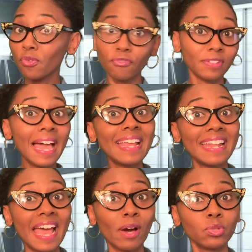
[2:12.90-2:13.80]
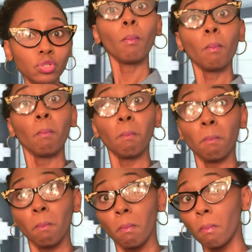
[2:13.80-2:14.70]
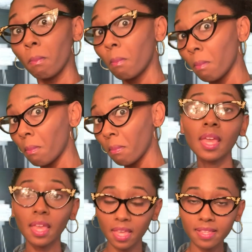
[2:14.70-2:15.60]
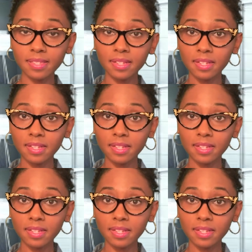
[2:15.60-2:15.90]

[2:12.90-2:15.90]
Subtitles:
to flatten out his